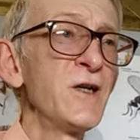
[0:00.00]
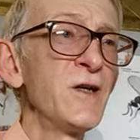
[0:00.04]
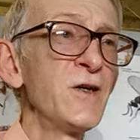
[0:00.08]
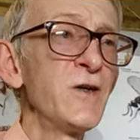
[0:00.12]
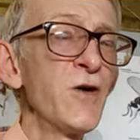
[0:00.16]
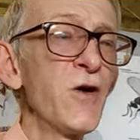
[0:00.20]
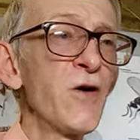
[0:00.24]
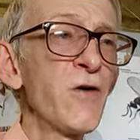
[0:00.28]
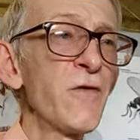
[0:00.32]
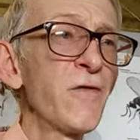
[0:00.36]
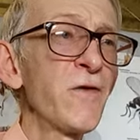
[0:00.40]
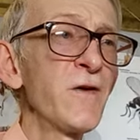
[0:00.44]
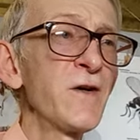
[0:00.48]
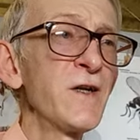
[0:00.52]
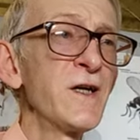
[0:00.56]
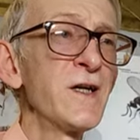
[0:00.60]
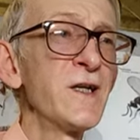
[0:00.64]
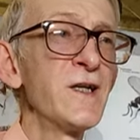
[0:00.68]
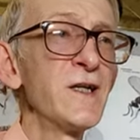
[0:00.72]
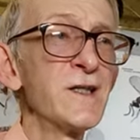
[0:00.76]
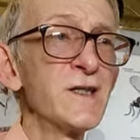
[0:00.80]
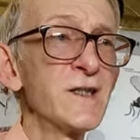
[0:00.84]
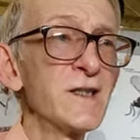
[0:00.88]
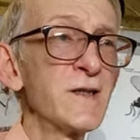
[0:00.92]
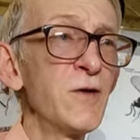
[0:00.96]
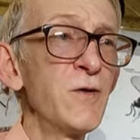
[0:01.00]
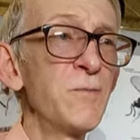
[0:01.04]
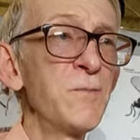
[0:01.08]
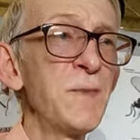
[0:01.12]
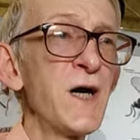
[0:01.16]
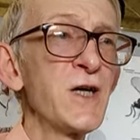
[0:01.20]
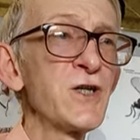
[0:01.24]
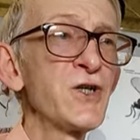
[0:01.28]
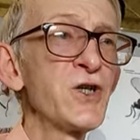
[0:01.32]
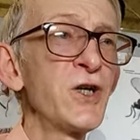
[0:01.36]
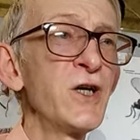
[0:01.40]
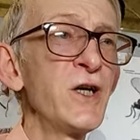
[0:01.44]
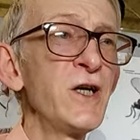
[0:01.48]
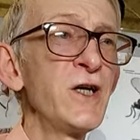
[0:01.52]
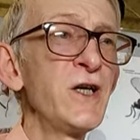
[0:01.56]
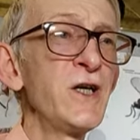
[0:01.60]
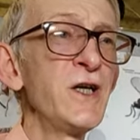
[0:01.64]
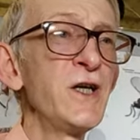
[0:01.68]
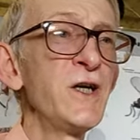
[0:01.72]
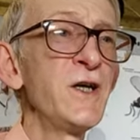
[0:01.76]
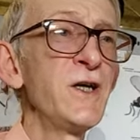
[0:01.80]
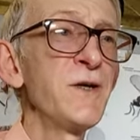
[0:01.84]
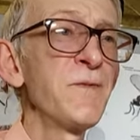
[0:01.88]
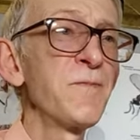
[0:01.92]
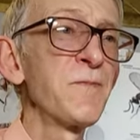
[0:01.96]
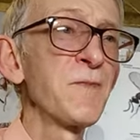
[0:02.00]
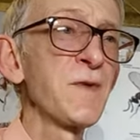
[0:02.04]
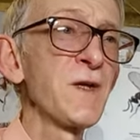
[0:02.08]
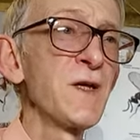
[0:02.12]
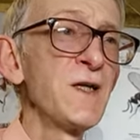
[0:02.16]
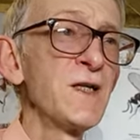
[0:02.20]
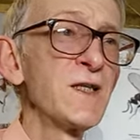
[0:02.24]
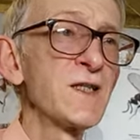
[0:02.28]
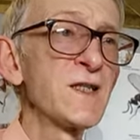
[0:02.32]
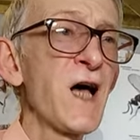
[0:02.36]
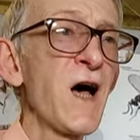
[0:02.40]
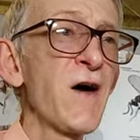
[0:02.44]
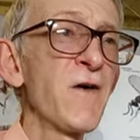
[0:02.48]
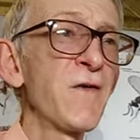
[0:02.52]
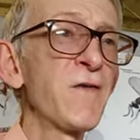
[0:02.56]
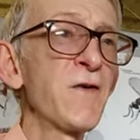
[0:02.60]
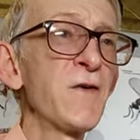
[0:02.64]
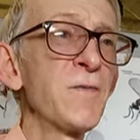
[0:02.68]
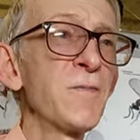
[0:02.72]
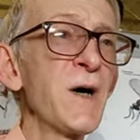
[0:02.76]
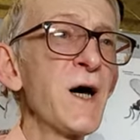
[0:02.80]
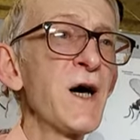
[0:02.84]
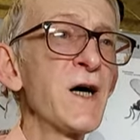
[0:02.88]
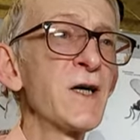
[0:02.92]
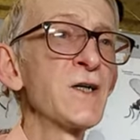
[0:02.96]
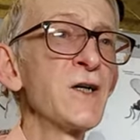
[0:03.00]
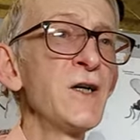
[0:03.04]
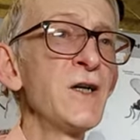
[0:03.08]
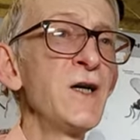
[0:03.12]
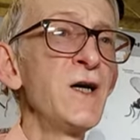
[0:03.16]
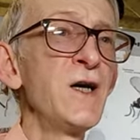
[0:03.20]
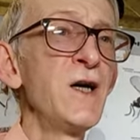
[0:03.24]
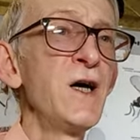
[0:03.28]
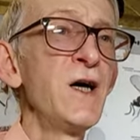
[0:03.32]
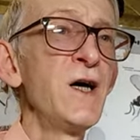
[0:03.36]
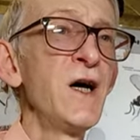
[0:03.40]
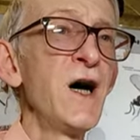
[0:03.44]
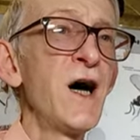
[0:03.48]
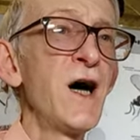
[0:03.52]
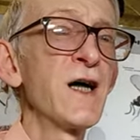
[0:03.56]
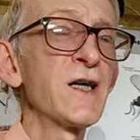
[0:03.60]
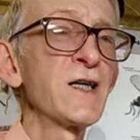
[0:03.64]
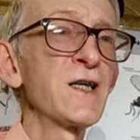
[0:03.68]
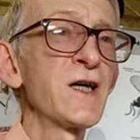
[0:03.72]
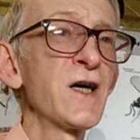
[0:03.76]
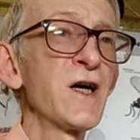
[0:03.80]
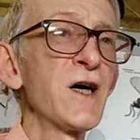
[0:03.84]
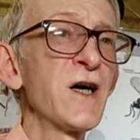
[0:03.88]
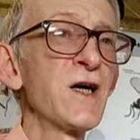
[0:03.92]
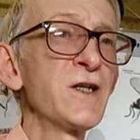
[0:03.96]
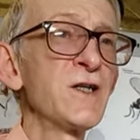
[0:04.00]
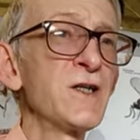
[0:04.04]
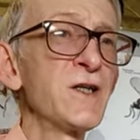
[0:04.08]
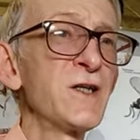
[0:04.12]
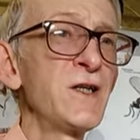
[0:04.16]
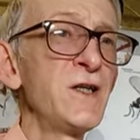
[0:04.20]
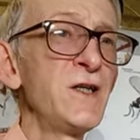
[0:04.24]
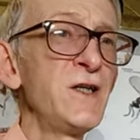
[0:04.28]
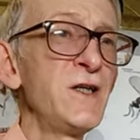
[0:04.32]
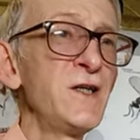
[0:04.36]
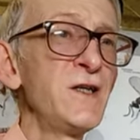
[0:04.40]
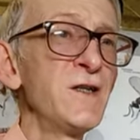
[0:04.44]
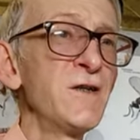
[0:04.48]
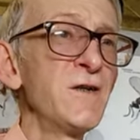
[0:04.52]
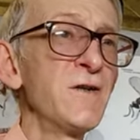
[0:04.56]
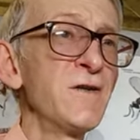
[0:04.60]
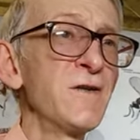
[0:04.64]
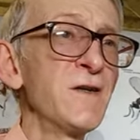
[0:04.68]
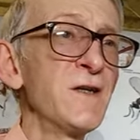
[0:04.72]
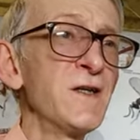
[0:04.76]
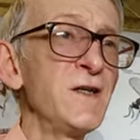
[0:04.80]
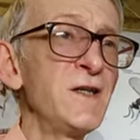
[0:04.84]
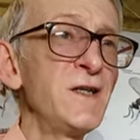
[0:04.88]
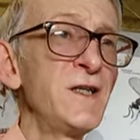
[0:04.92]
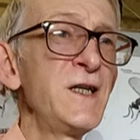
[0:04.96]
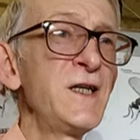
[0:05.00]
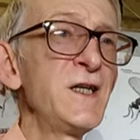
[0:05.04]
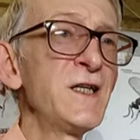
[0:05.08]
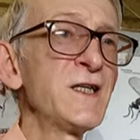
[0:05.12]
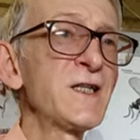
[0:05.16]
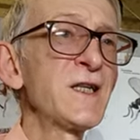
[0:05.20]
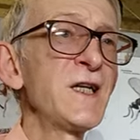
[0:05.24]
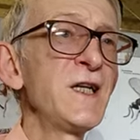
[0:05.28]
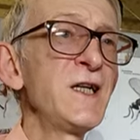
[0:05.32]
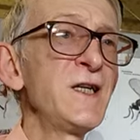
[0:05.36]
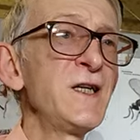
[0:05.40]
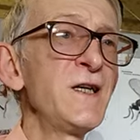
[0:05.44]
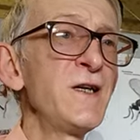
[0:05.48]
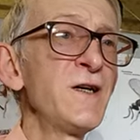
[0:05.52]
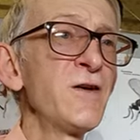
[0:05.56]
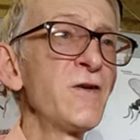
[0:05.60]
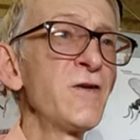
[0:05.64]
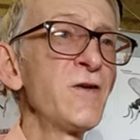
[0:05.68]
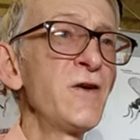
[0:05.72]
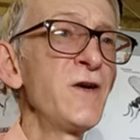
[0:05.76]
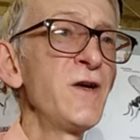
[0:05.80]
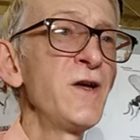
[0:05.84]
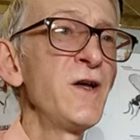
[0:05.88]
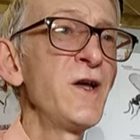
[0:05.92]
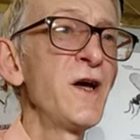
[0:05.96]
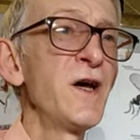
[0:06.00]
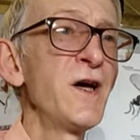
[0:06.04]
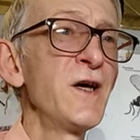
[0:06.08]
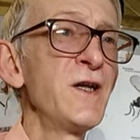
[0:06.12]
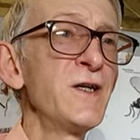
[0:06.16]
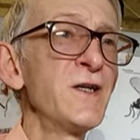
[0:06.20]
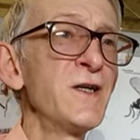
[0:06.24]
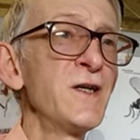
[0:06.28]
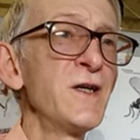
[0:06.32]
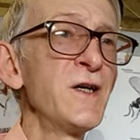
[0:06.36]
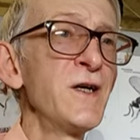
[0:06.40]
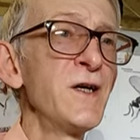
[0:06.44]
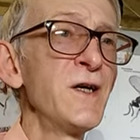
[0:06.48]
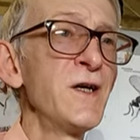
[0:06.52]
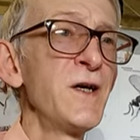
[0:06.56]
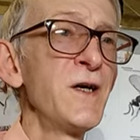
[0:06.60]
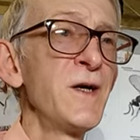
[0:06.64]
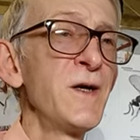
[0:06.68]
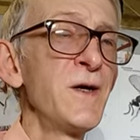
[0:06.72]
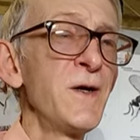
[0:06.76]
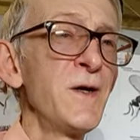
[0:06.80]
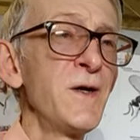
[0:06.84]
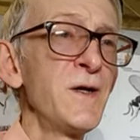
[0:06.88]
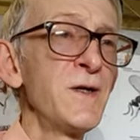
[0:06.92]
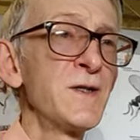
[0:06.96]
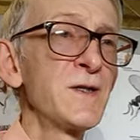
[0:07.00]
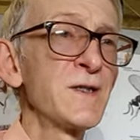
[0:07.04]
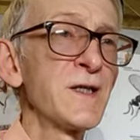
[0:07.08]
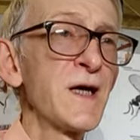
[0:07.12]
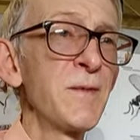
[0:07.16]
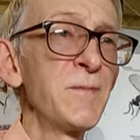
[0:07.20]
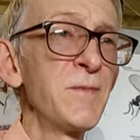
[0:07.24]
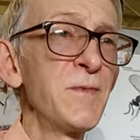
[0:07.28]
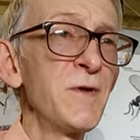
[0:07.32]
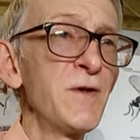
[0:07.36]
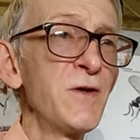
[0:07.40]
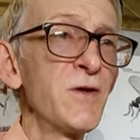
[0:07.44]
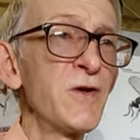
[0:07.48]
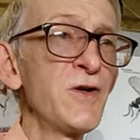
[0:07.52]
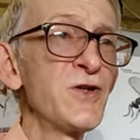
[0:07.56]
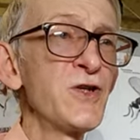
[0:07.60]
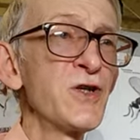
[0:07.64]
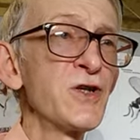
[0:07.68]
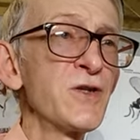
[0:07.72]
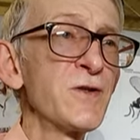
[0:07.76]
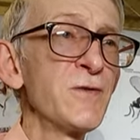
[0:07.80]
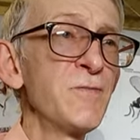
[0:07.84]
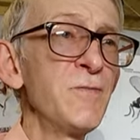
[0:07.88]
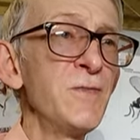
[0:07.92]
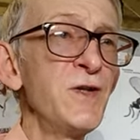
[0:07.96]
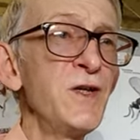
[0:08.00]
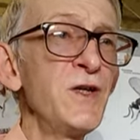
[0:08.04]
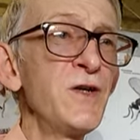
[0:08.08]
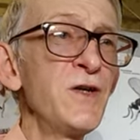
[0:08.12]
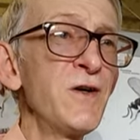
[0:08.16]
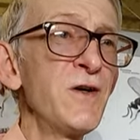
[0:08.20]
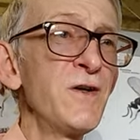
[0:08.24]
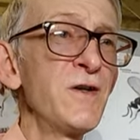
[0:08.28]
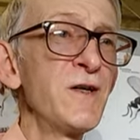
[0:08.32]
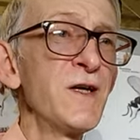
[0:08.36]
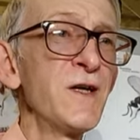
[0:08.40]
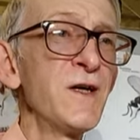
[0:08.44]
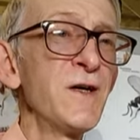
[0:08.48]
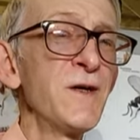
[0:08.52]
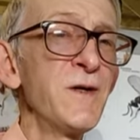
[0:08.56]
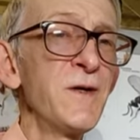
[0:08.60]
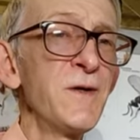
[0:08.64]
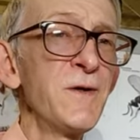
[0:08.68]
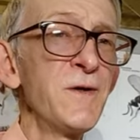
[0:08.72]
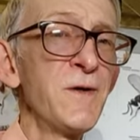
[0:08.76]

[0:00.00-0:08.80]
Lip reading: northern, and partially southern part, Ankara till the Denizli and some regions near the